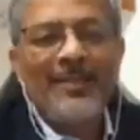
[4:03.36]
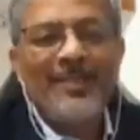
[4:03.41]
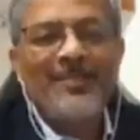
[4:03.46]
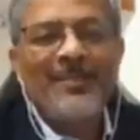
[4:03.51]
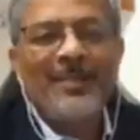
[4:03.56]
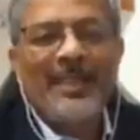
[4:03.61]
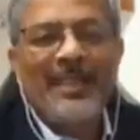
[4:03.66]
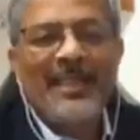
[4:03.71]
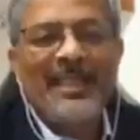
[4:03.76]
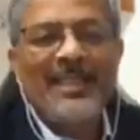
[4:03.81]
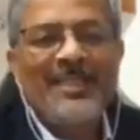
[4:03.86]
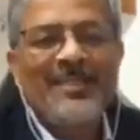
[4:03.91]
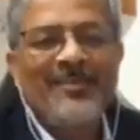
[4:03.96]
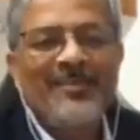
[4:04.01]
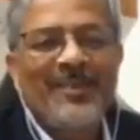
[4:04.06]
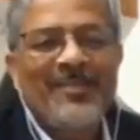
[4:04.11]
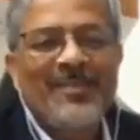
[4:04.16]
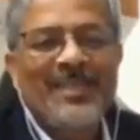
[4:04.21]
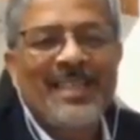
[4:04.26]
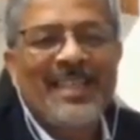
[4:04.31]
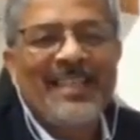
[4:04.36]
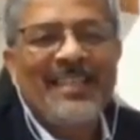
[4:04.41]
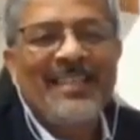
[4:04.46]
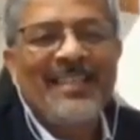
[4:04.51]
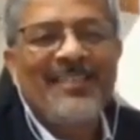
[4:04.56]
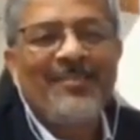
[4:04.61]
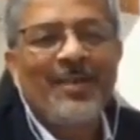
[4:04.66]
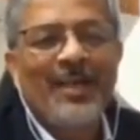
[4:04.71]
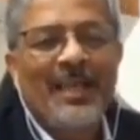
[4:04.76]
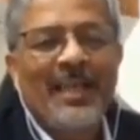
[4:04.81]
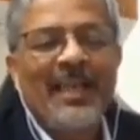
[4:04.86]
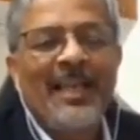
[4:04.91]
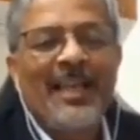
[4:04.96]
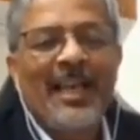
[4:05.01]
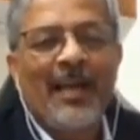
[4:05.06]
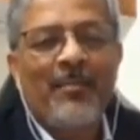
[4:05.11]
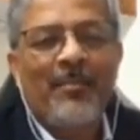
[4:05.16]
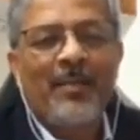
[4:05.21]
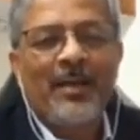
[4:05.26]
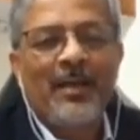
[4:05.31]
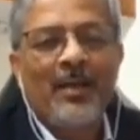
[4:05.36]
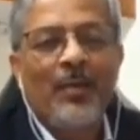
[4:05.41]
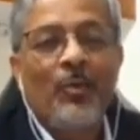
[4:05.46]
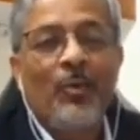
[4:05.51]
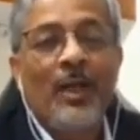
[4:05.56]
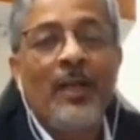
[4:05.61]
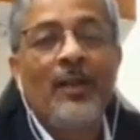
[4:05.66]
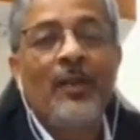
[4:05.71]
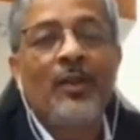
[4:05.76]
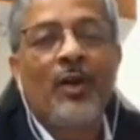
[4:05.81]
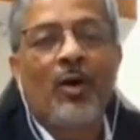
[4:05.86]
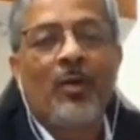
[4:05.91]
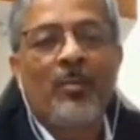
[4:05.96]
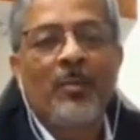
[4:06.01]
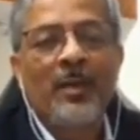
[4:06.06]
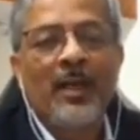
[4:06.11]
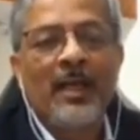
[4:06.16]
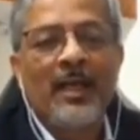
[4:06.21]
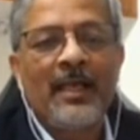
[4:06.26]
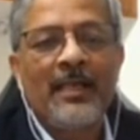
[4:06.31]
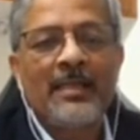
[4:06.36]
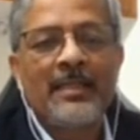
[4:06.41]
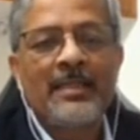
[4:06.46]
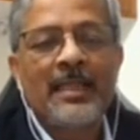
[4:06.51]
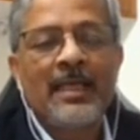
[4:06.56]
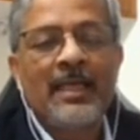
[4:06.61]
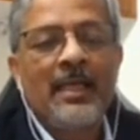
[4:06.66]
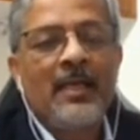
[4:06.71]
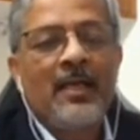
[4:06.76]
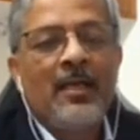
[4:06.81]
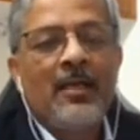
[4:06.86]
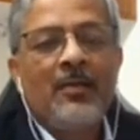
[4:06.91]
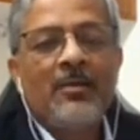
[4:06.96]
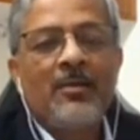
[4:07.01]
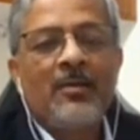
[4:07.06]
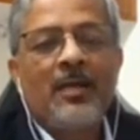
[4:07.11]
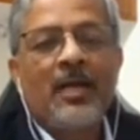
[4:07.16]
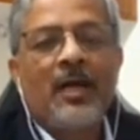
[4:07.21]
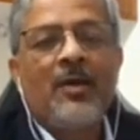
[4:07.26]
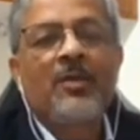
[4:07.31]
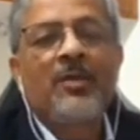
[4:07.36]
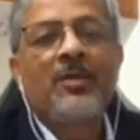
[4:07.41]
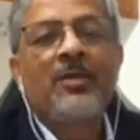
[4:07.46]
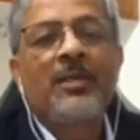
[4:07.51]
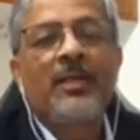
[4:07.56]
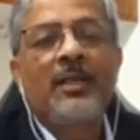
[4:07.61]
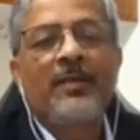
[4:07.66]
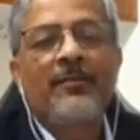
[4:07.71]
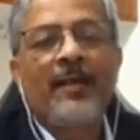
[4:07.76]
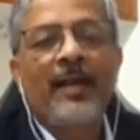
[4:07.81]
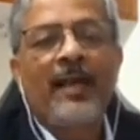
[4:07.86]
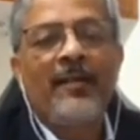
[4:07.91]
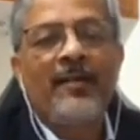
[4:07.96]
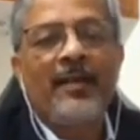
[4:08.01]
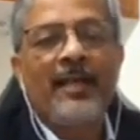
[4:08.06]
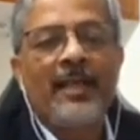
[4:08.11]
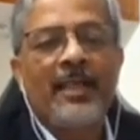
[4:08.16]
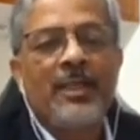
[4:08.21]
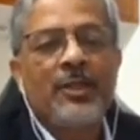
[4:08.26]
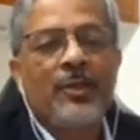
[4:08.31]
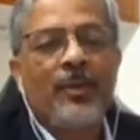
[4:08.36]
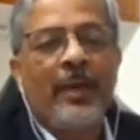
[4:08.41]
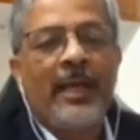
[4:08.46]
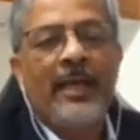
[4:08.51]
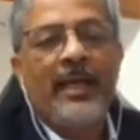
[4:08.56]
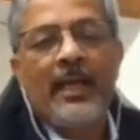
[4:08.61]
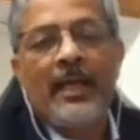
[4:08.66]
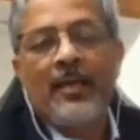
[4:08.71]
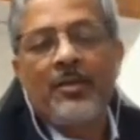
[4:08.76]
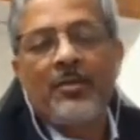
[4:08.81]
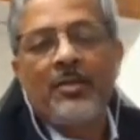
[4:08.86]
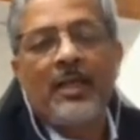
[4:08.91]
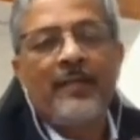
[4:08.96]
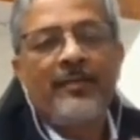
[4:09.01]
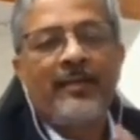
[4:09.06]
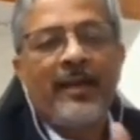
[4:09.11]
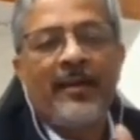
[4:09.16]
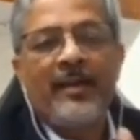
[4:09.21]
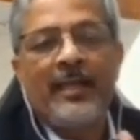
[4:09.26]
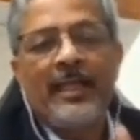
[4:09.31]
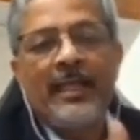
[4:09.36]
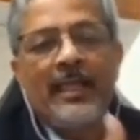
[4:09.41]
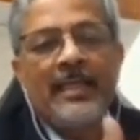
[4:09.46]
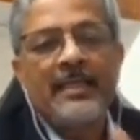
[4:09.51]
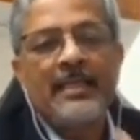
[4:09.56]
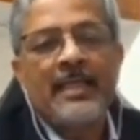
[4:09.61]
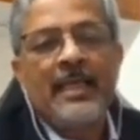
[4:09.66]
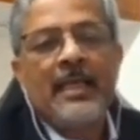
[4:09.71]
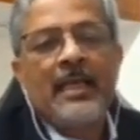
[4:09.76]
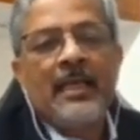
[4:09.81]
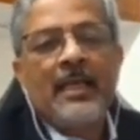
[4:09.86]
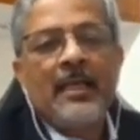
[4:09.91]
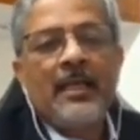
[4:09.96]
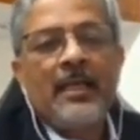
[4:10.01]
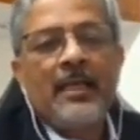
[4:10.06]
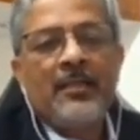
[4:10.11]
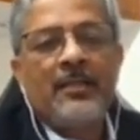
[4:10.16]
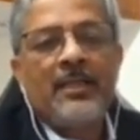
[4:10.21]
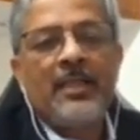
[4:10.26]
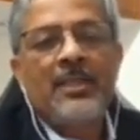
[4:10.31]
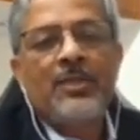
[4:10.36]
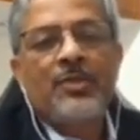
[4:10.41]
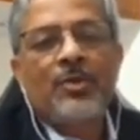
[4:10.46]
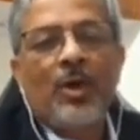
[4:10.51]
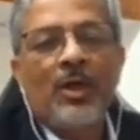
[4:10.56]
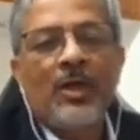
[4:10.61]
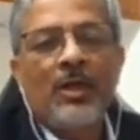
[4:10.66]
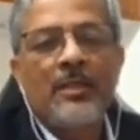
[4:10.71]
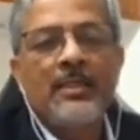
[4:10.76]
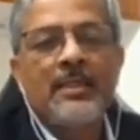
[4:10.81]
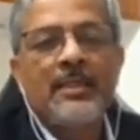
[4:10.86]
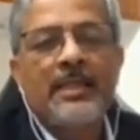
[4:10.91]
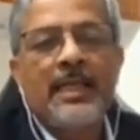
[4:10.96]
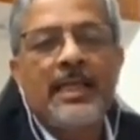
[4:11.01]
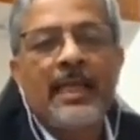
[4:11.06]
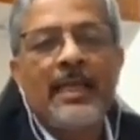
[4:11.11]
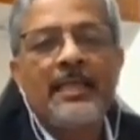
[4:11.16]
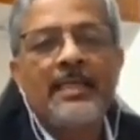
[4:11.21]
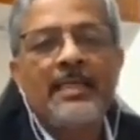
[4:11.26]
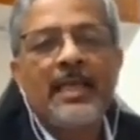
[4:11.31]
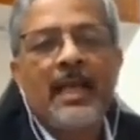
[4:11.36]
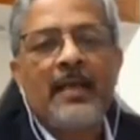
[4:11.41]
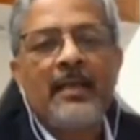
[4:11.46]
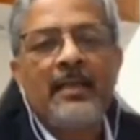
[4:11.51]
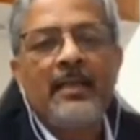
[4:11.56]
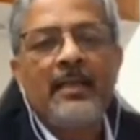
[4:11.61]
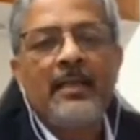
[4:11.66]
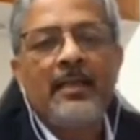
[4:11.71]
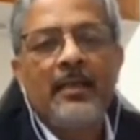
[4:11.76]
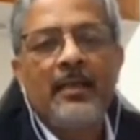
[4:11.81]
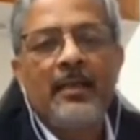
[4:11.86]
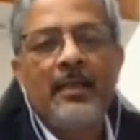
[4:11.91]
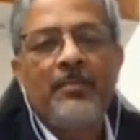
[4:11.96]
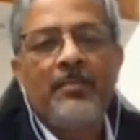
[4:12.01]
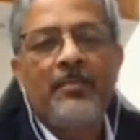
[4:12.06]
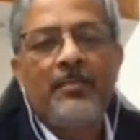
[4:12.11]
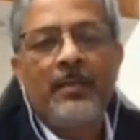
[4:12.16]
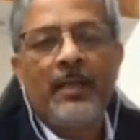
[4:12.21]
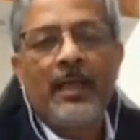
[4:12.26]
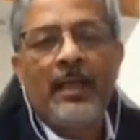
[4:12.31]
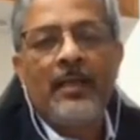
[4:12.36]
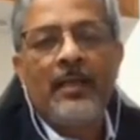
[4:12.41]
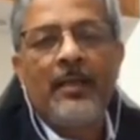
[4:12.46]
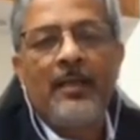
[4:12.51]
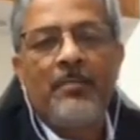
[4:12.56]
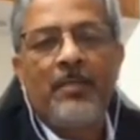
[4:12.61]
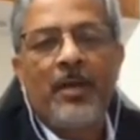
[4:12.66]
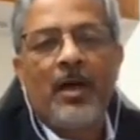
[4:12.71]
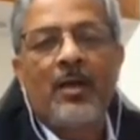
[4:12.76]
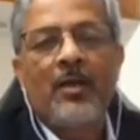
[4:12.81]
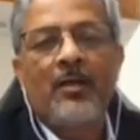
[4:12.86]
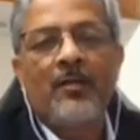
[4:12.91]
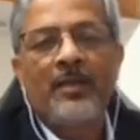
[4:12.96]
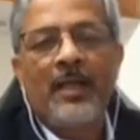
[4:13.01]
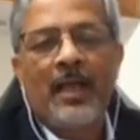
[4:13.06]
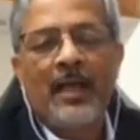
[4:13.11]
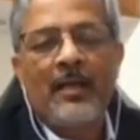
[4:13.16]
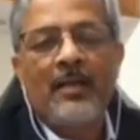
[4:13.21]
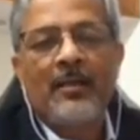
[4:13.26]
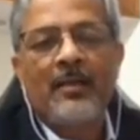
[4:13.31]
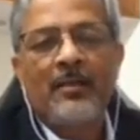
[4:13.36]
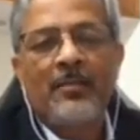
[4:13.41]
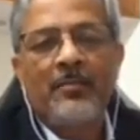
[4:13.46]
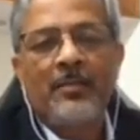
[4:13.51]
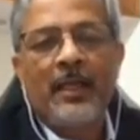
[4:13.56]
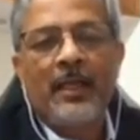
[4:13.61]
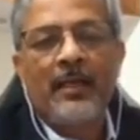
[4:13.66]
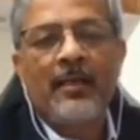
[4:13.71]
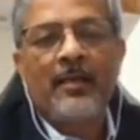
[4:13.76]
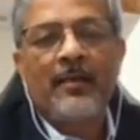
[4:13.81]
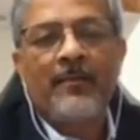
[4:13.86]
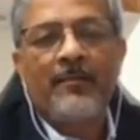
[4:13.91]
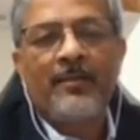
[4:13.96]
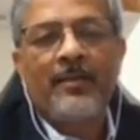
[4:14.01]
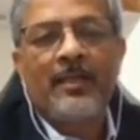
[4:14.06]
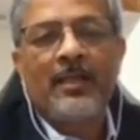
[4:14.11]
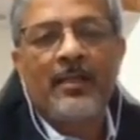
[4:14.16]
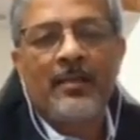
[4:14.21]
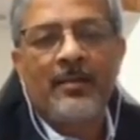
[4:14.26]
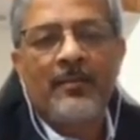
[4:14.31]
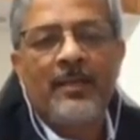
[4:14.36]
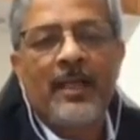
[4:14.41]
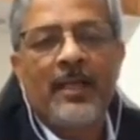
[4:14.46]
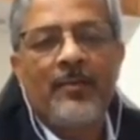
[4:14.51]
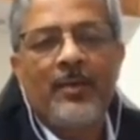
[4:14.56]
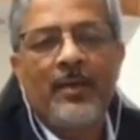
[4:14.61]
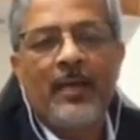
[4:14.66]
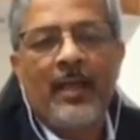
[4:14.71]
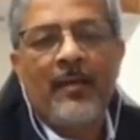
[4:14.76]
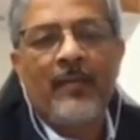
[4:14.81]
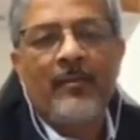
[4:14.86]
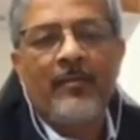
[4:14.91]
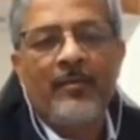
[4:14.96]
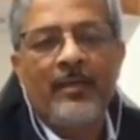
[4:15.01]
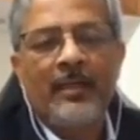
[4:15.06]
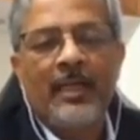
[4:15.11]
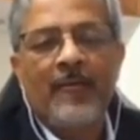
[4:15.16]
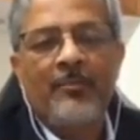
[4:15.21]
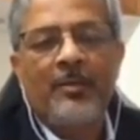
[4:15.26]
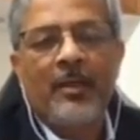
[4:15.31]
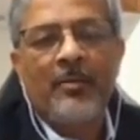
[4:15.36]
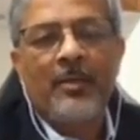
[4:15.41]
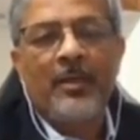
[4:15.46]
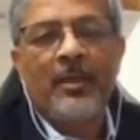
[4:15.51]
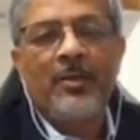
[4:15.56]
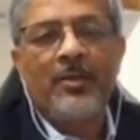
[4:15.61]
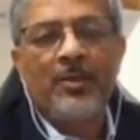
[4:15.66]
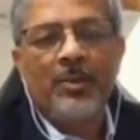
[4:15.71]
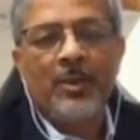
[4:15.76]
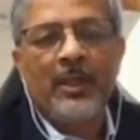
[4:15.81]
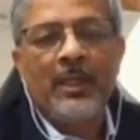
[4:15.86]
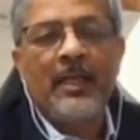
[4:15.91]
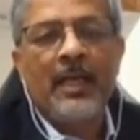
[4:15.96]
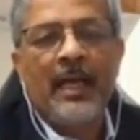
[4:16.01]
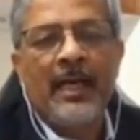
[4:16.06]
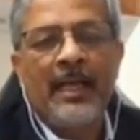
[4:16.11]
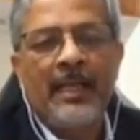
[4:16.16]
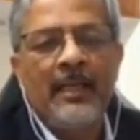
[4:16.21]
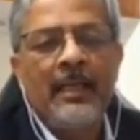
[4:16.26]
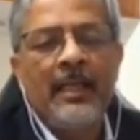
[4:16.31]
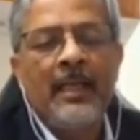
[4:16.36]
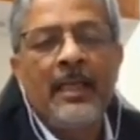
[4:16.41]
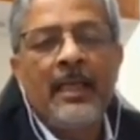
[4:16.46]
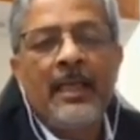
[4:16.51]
meetings, we have said the working capital will normalize to around 35 days, 28 to 35 days. This quarter stays at the early part of that predicted curve that we have been guiding.